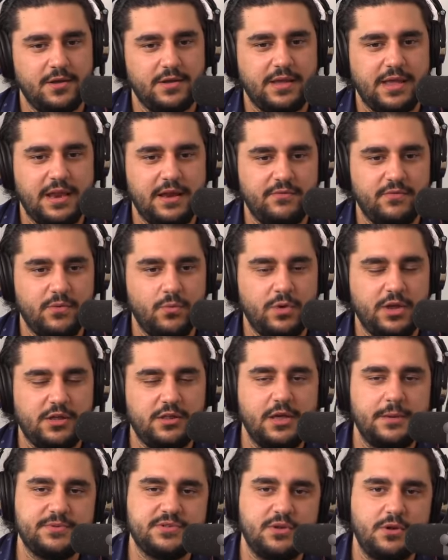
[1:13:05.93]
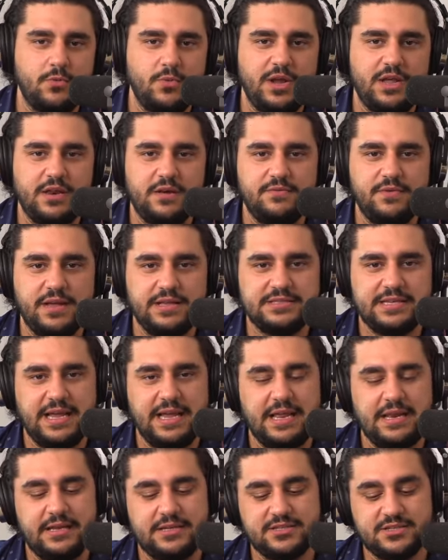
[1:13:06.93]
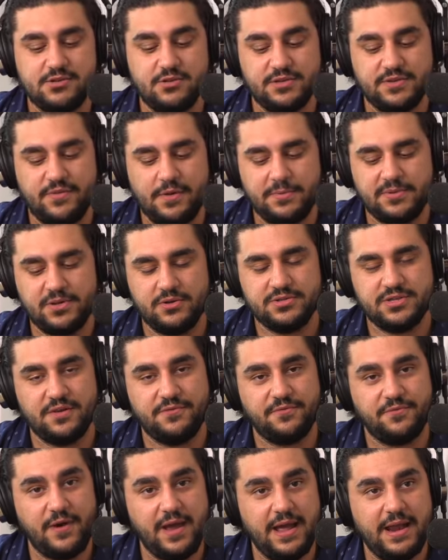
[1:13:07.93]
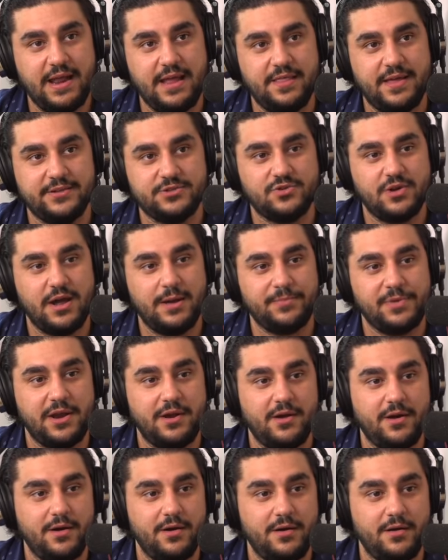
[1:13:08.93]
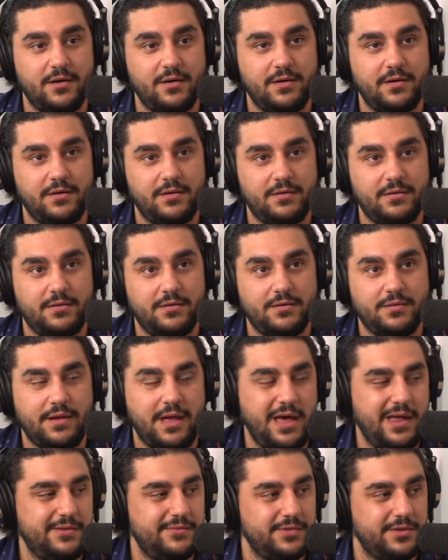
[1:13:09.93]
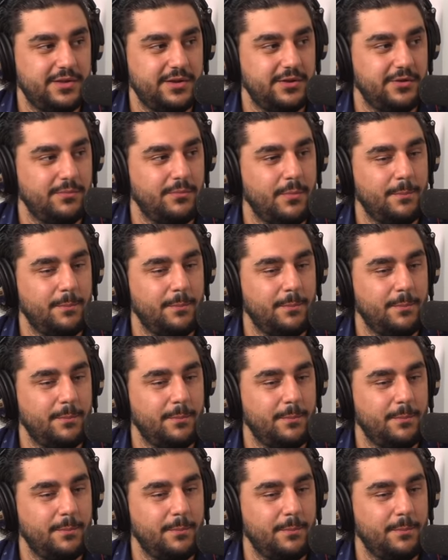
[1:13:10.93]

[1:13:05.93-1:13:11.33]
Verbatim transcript: Get every weekly episode a week in advance and exclusive episodes on Friday that drop that are kind of a little,